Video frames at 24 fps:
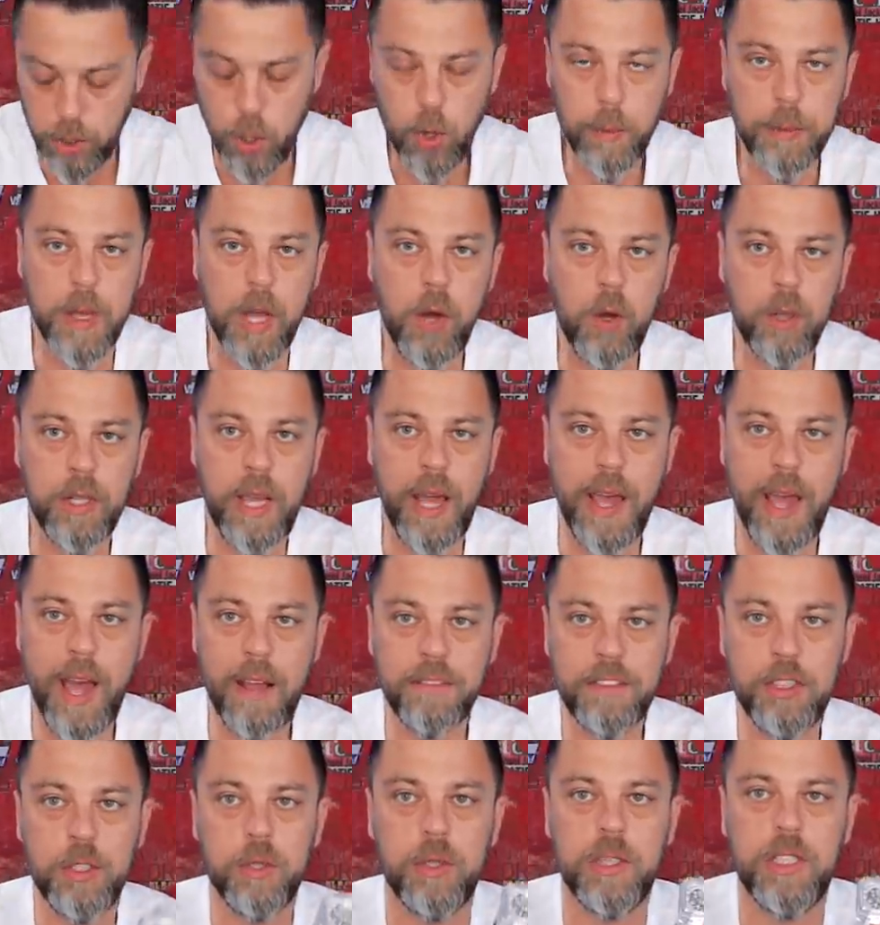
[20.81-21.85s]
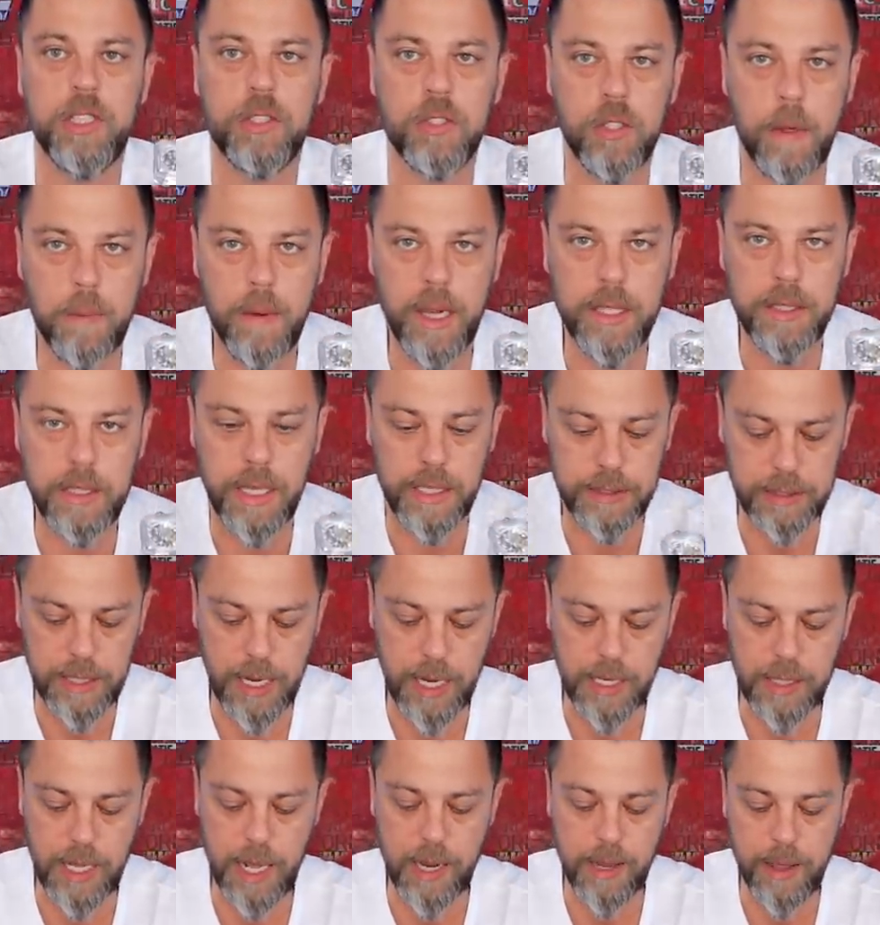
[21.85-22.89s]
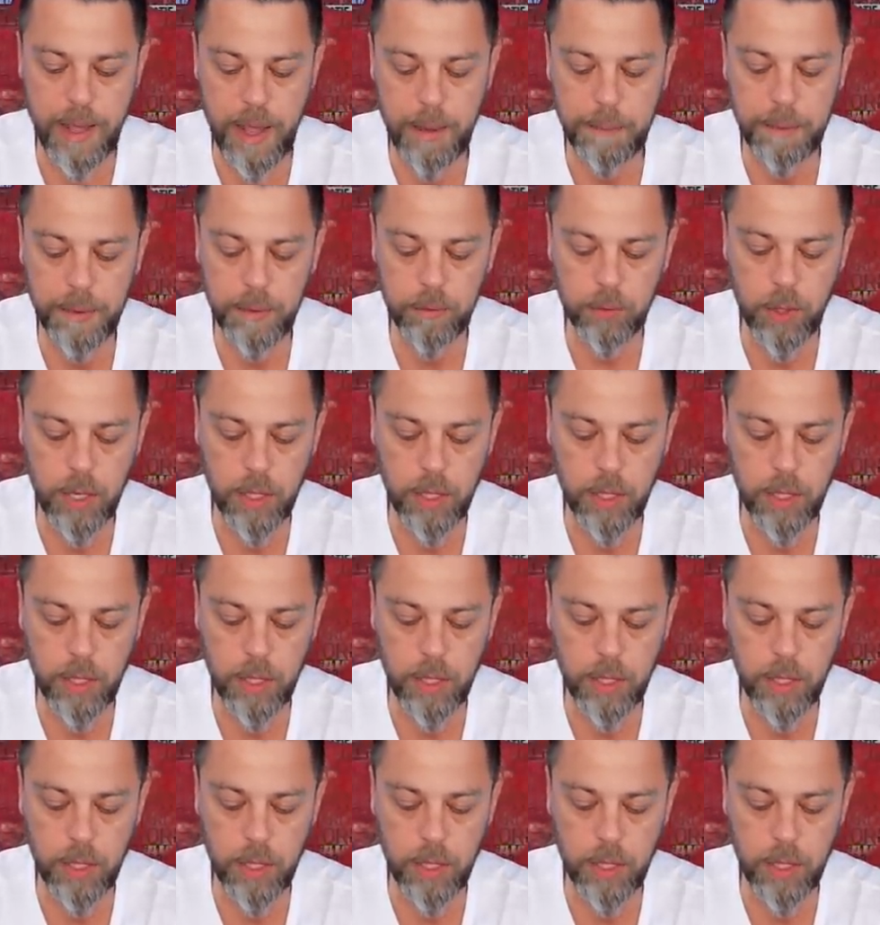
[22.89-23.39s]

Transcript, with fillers: Lo and behold, I have two of these on my desk. How did that happen?